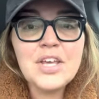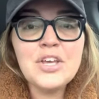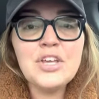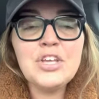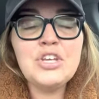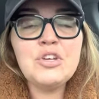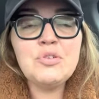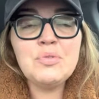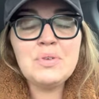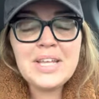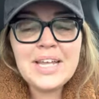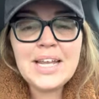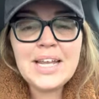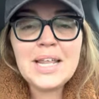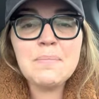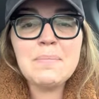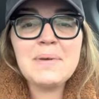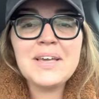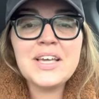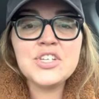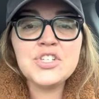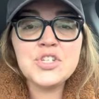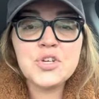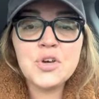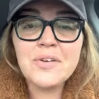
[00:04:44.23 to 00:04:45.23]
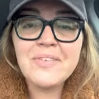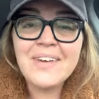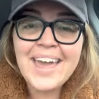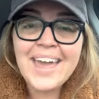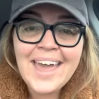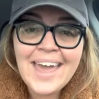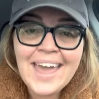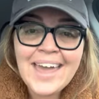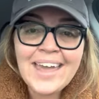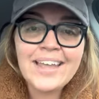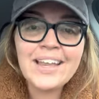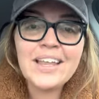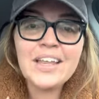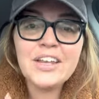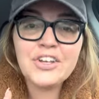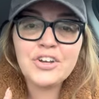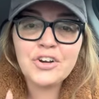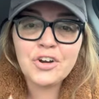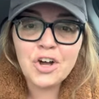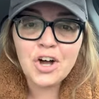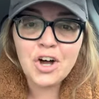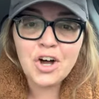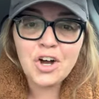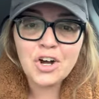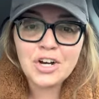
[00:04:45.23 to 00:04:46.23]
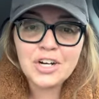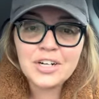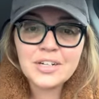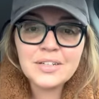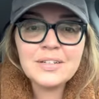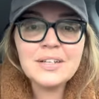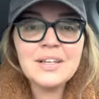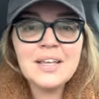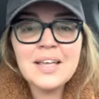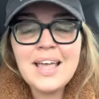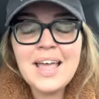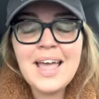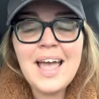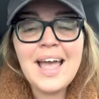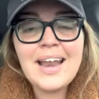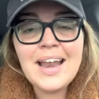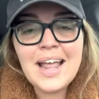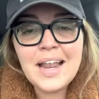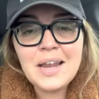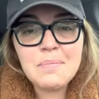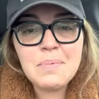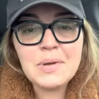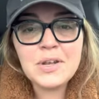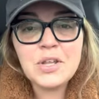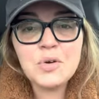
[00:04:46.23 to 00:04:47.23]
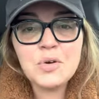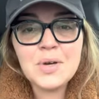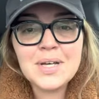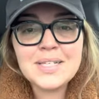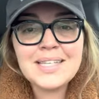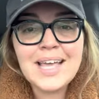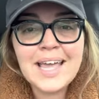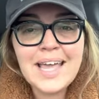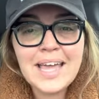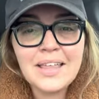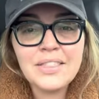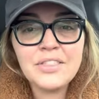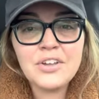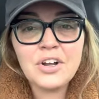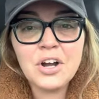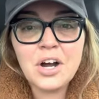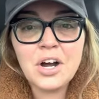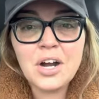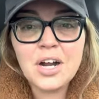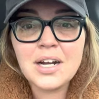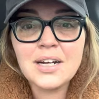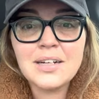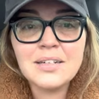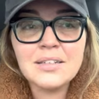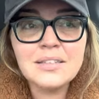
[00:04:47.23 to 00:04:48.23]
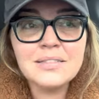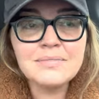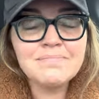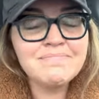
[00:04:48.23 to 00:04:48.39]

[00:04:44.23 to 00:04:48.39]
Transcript: You need it because you have hate in your heart. And anybody who has hate in their heart,